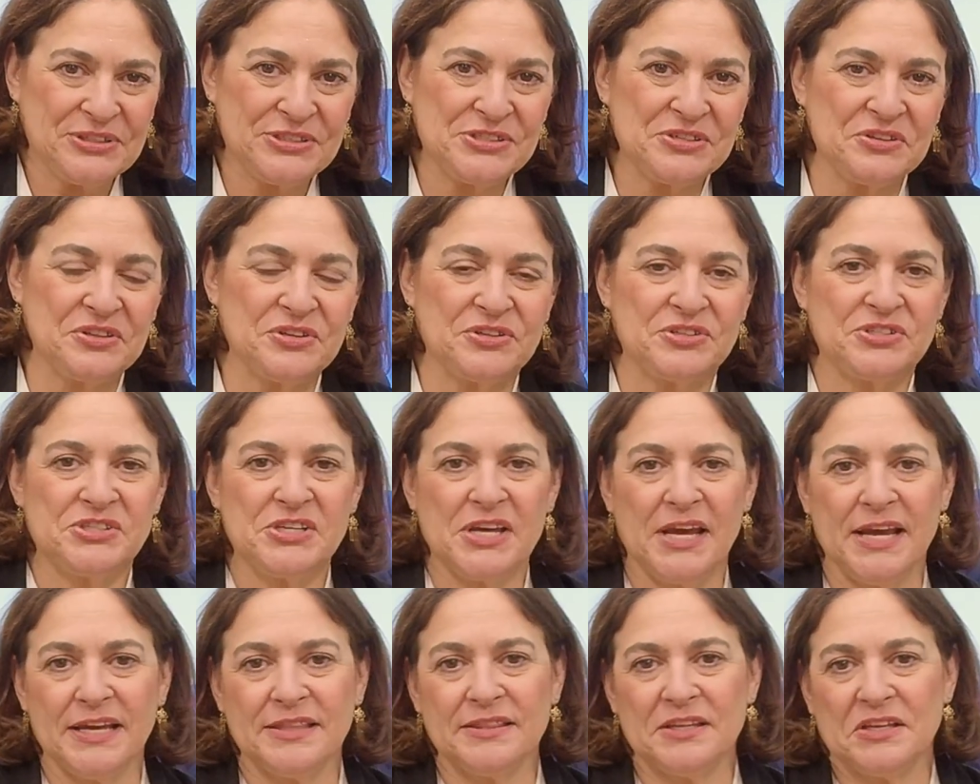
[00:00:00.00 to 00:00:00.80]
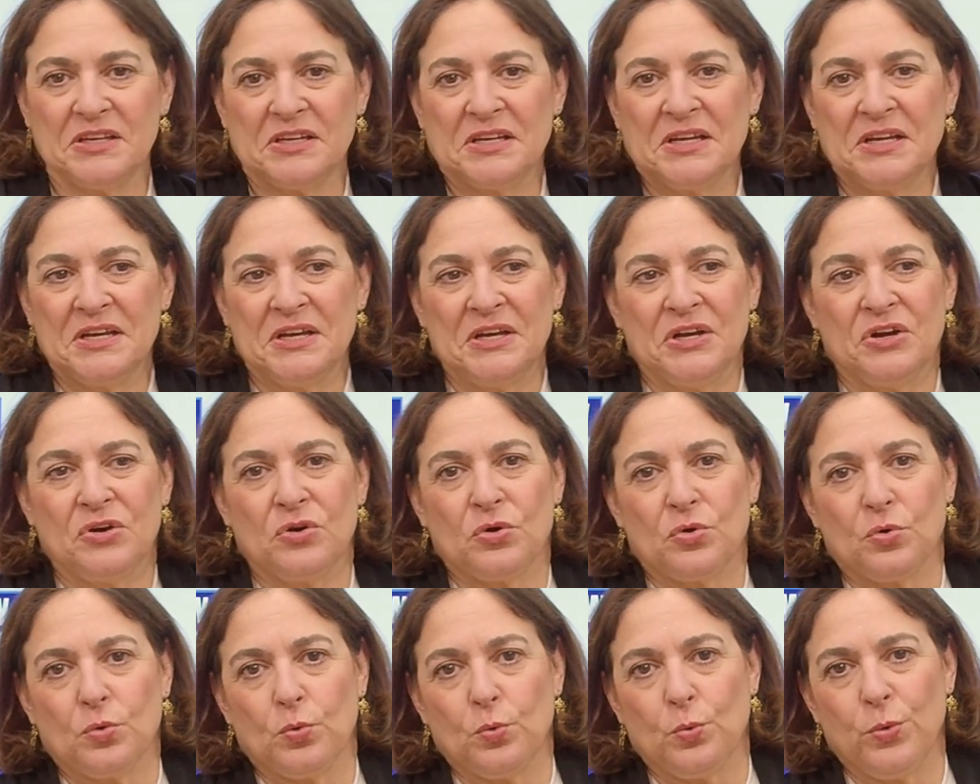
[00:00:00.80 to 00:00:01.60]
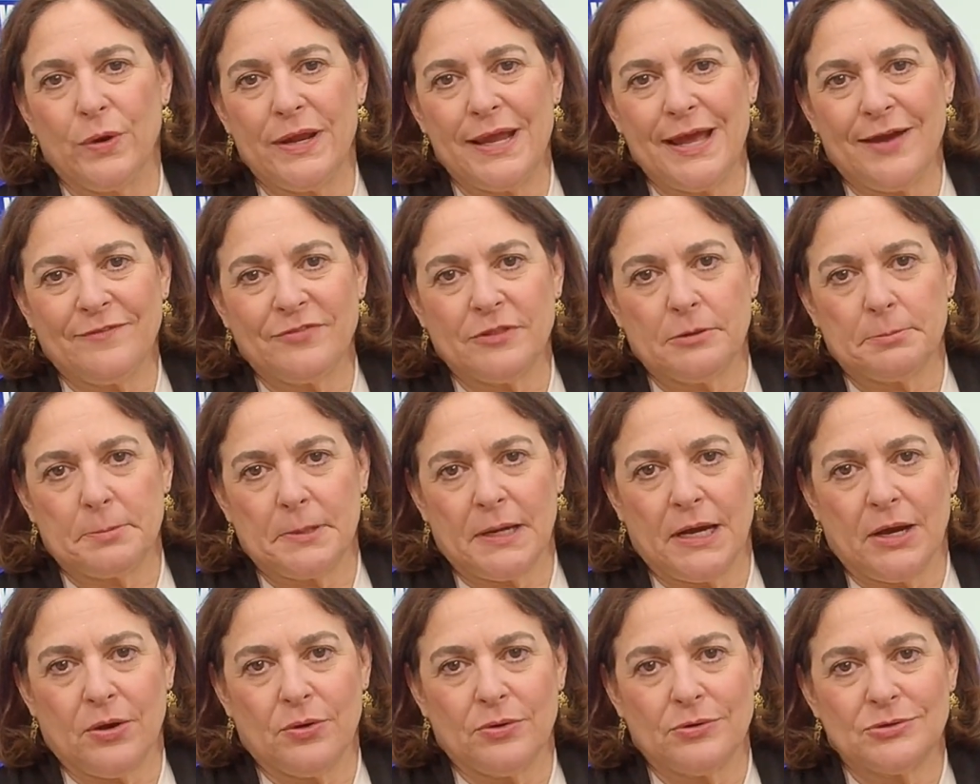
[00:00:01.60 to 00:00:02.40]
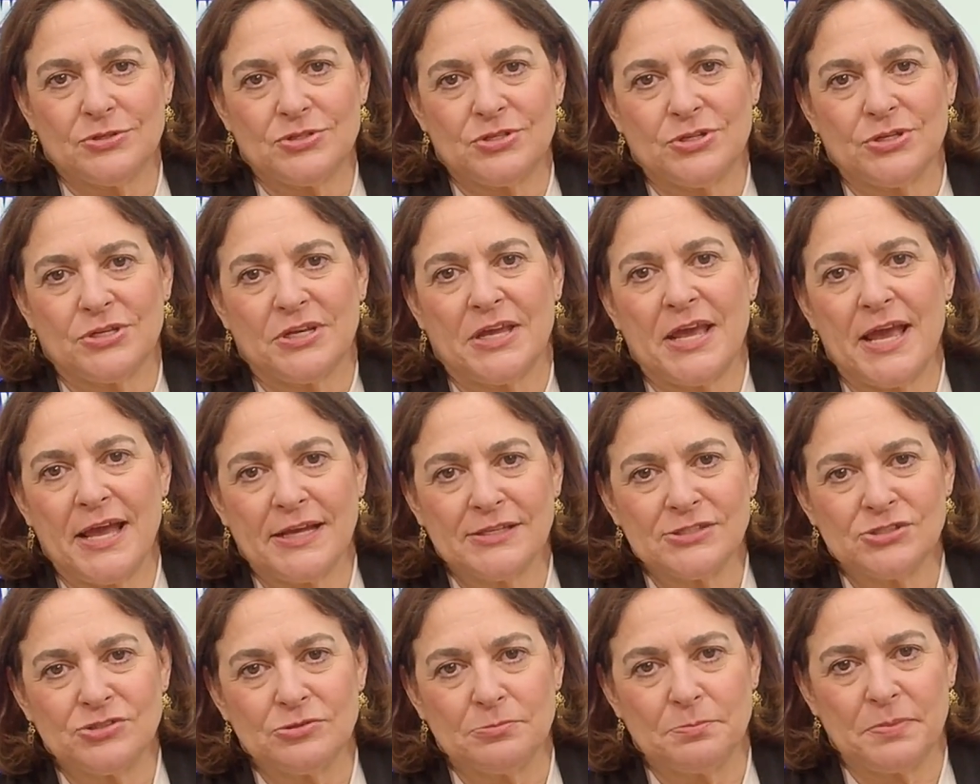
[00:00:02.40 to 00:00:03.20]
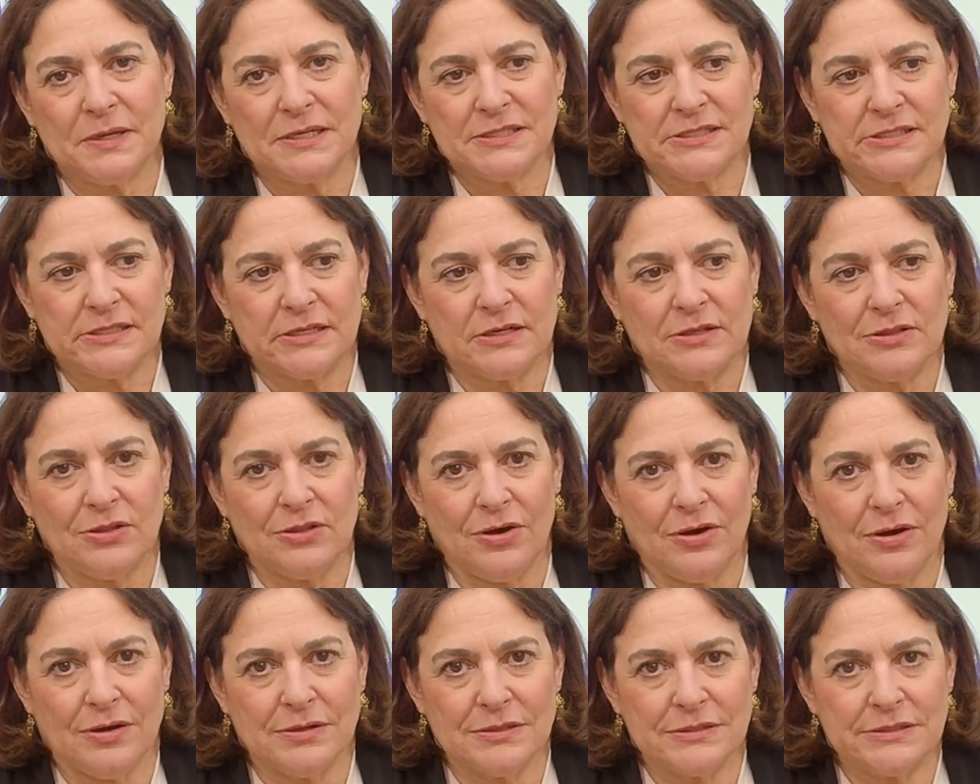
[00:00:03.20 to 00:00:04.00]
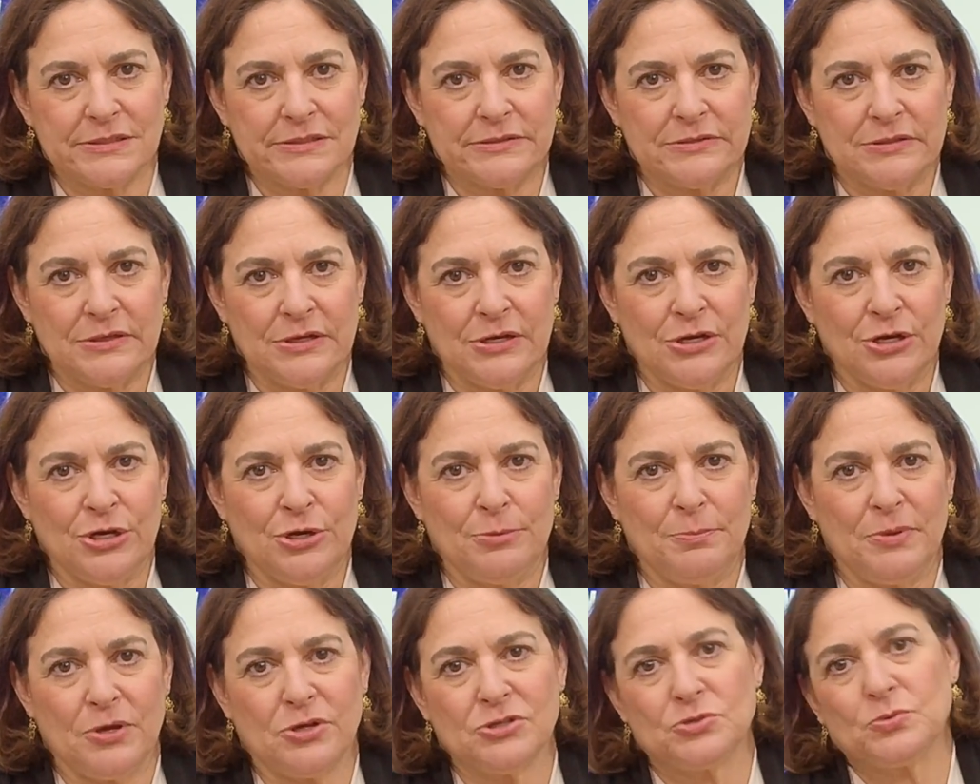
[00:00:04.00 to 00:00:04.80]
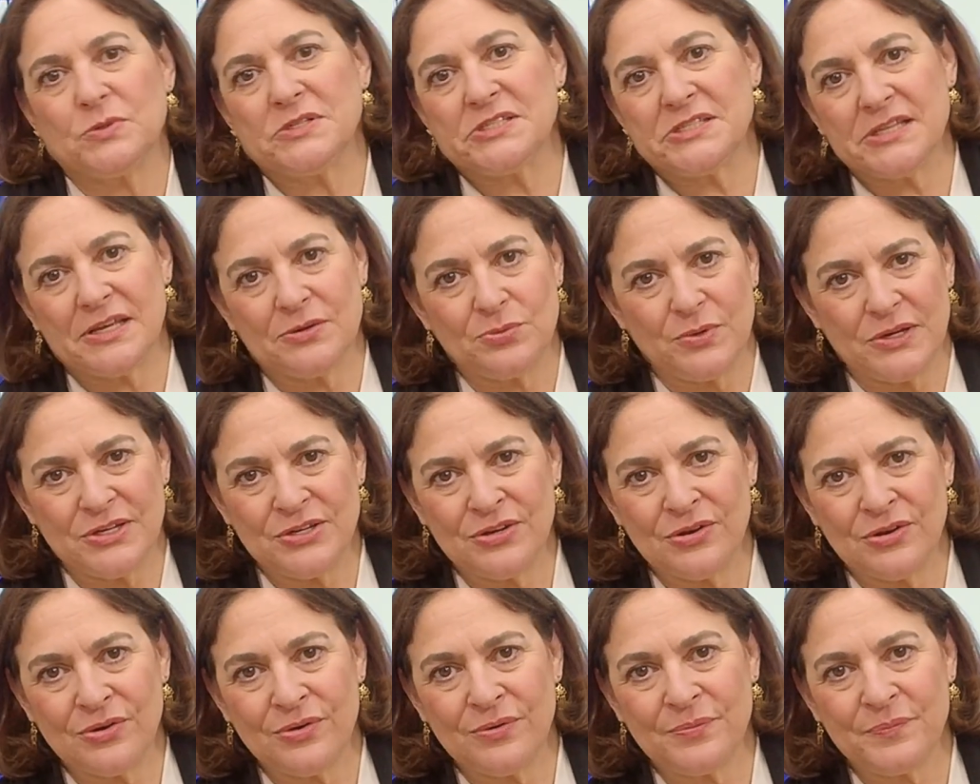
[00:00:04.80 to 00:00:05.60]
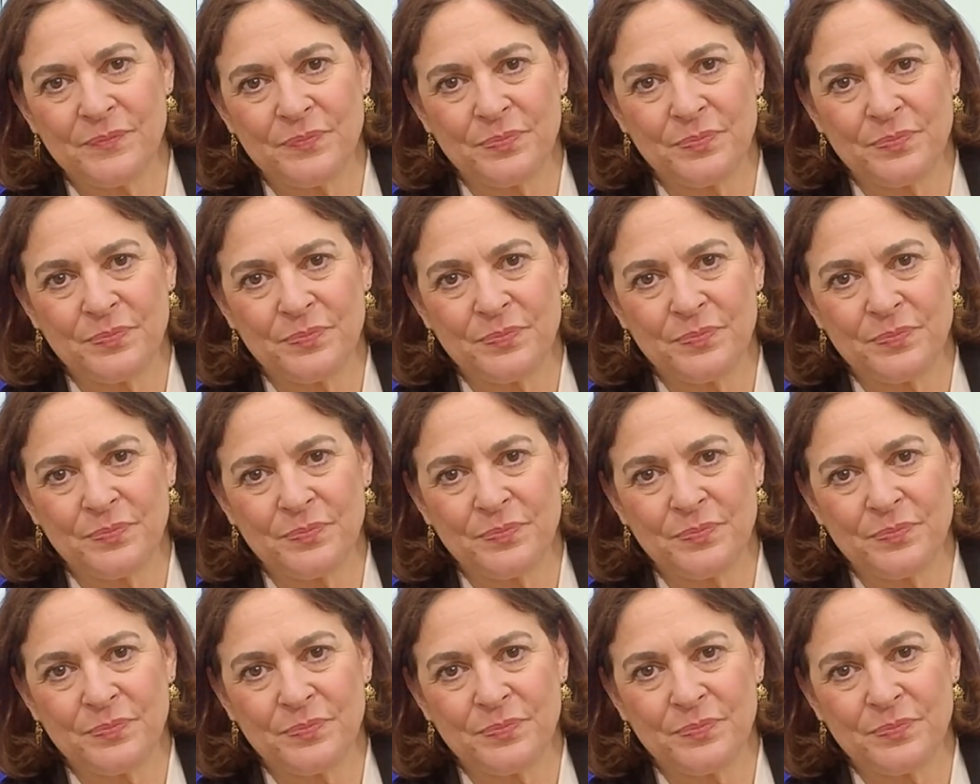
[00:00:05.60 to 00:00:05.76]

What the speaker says: So they're saying that we have the power to cancel basic laws because we said we do.